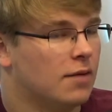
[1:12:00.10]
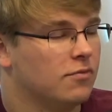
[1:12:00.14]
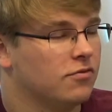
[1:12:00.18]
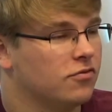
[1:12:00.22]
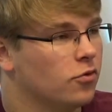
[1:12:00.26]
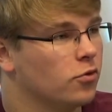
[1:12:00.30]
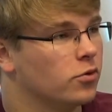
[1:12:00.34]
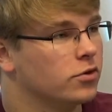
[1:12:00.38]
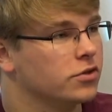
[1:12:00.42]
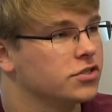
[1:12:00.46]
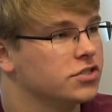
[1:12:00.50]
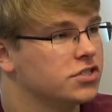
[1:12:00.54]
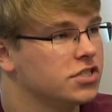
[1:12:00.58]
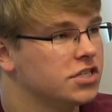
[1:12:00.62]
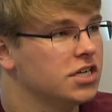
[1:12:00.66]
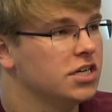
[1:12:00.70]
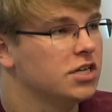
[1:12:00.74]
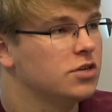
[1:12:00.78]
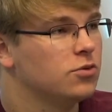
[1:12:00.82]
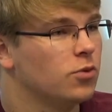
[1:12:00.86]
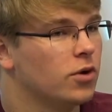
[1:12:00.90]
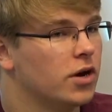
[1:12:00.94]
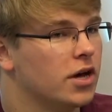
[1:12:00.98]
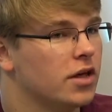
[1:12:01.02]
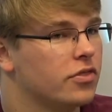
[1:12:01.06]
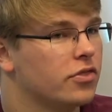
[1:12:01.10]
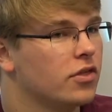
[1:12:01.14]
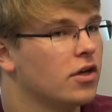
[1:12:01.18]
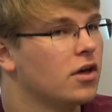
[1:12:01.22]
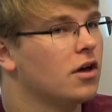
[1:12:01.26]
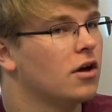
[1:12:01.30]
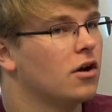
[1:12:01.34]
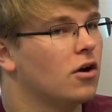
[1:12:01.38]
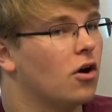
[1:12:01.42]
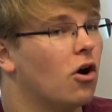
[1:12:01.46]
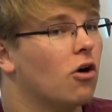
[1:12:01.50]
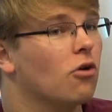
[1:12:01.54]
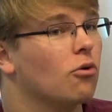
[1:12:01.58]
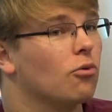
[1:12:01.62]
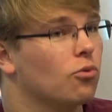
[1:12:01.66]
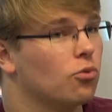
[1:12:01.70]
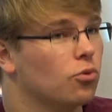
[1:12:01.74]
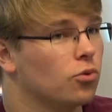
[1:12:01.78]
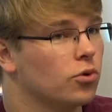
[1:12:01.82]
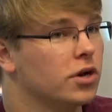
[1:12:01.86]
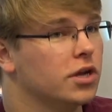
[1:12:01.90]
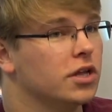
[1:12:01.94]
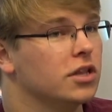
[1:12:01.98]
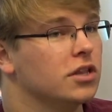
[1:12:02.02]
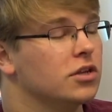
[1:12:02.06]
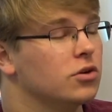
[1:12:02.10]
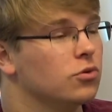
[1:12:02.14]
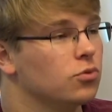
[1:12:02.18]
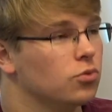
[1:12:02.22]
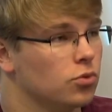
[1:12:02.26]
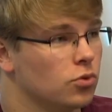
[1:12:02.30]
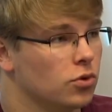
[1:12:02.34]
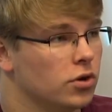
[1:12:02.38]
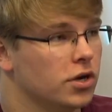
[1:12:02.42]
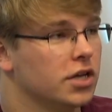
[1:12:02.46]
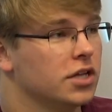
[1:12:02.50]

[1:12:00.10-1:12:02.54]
4 seed with are really, really